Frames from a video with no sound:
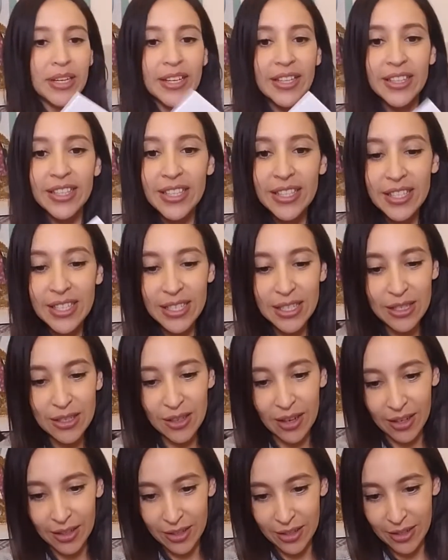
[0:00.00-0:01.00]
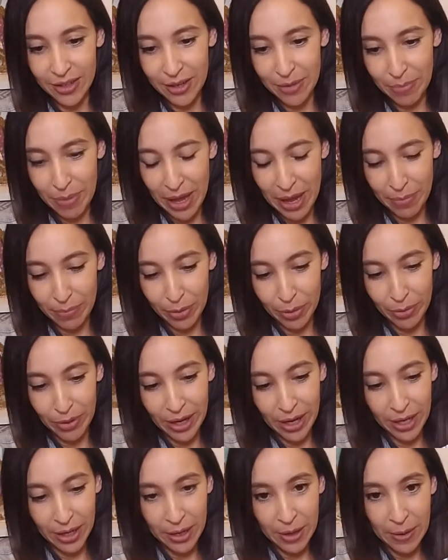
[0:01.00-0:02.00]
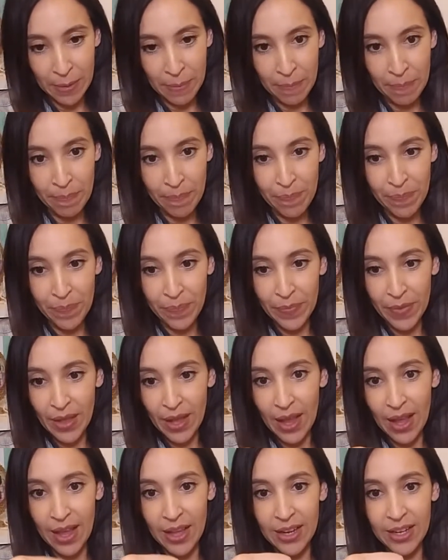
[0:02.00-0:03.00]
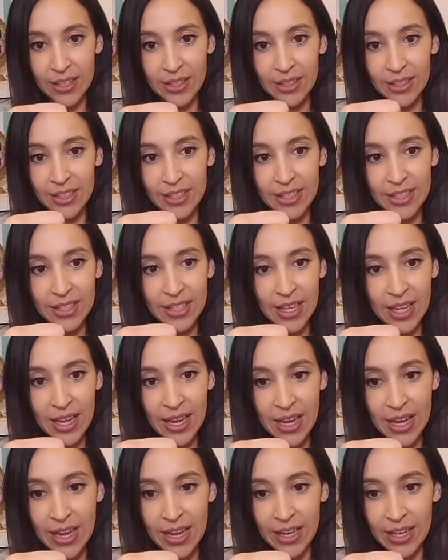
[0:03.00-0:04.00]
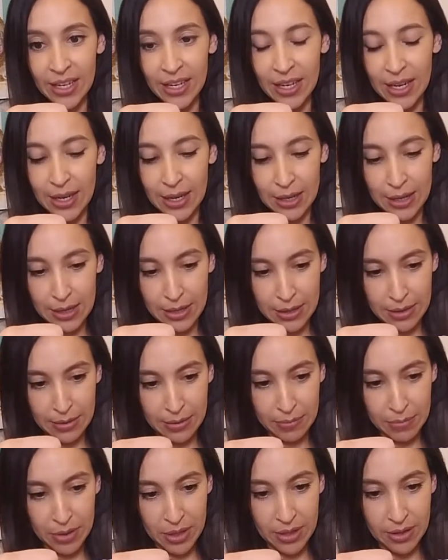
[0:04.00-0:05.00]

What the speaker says: This is Dr. Paperwork, and it looks like so